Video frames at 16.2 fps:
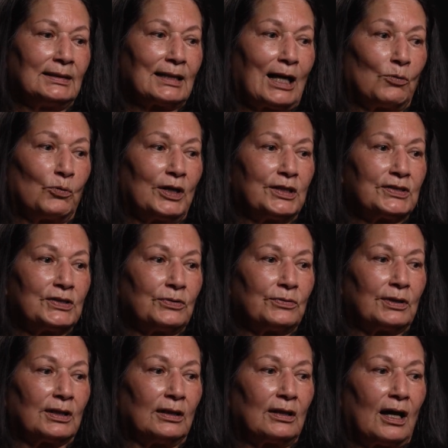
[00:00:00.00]
I was
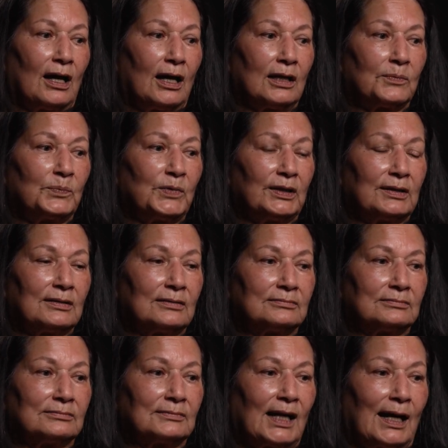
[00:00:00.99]
doing a lot, but
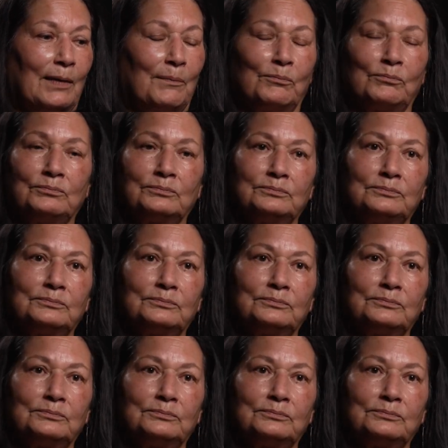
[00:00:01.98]
I'm